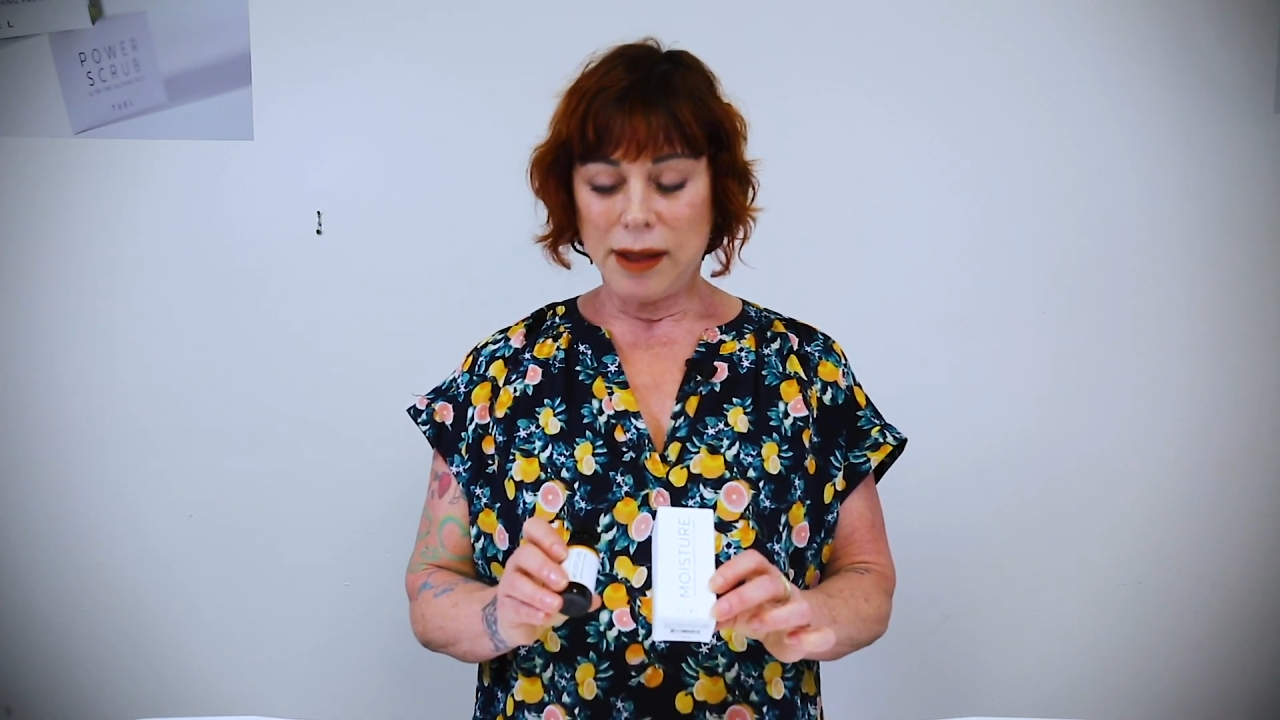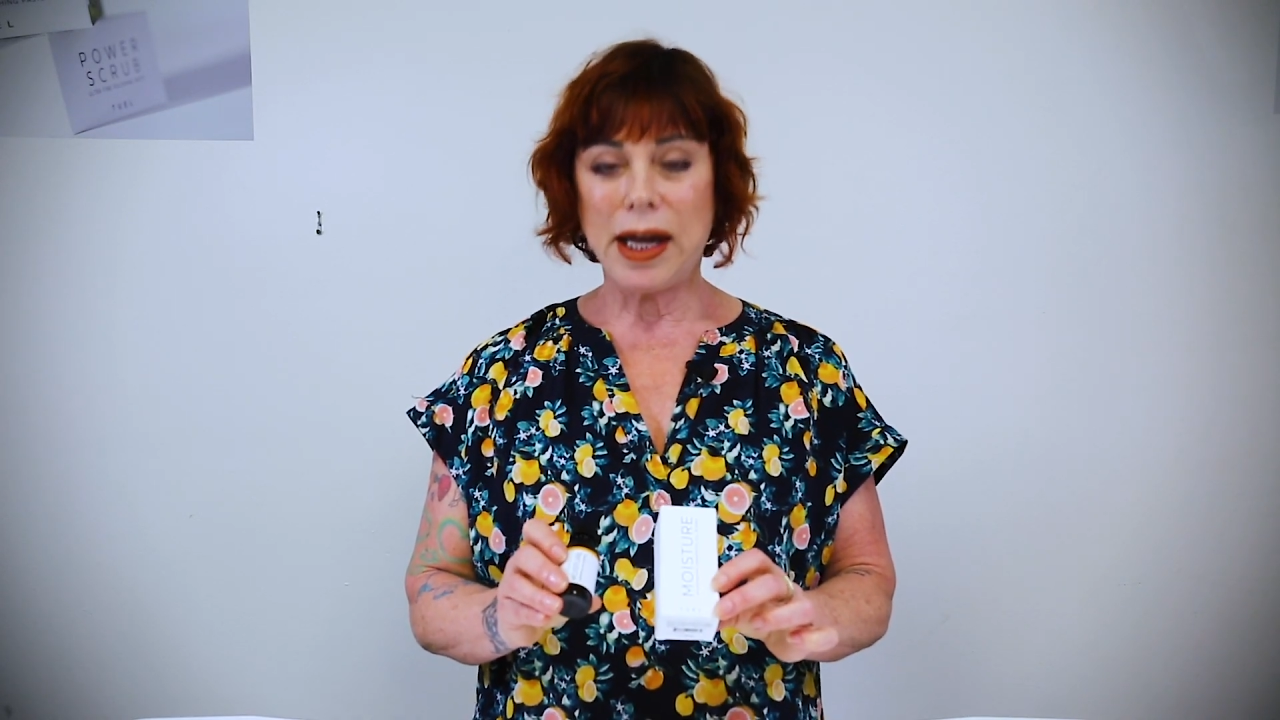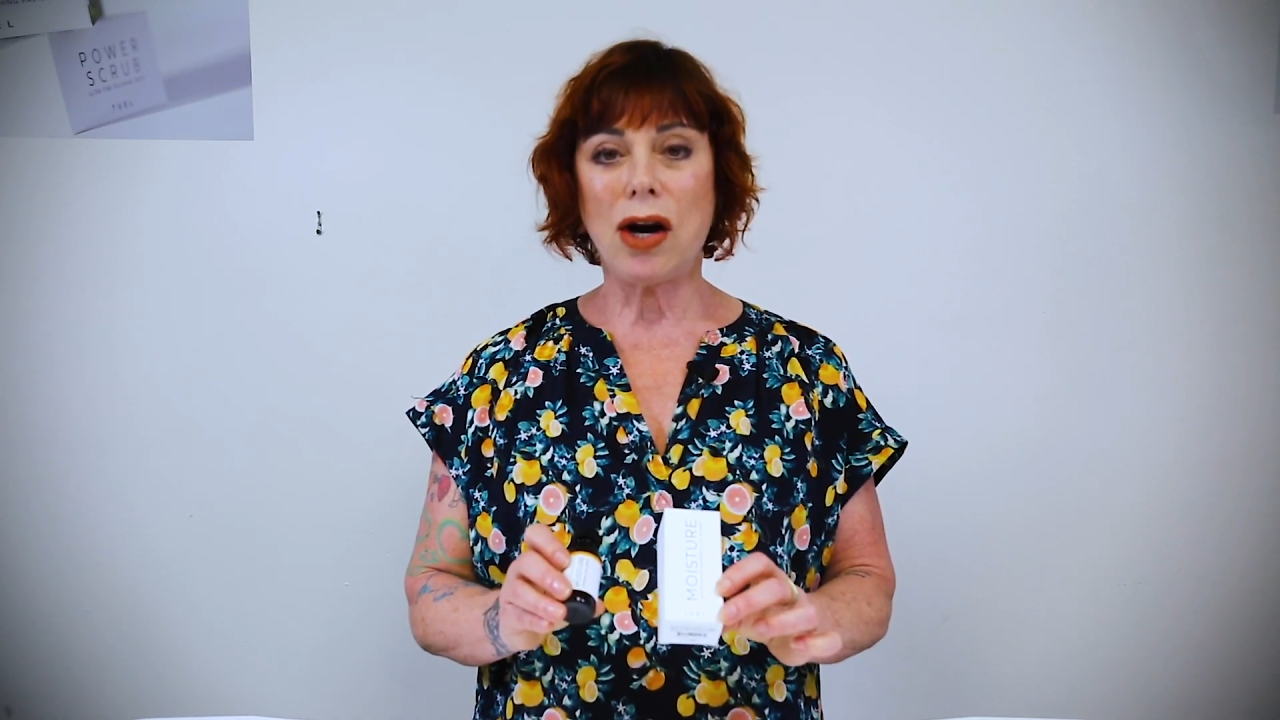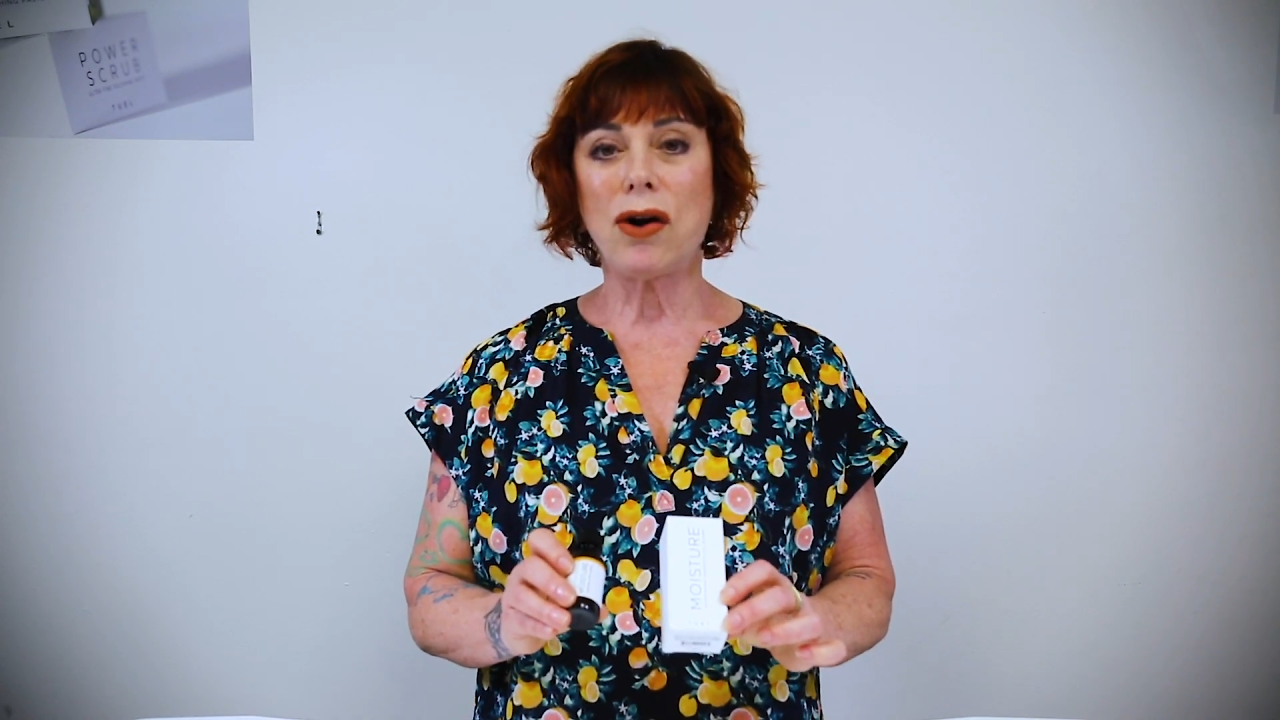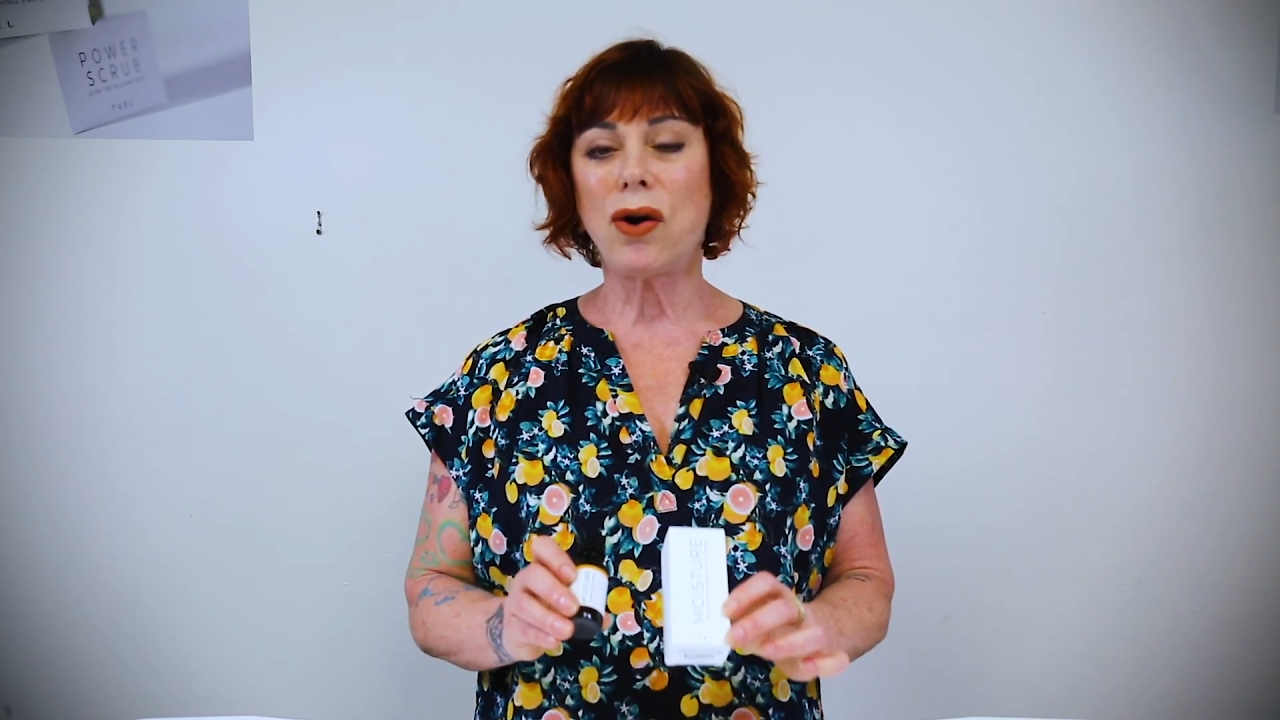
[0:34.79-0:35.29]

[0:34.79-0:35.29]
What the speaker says: They are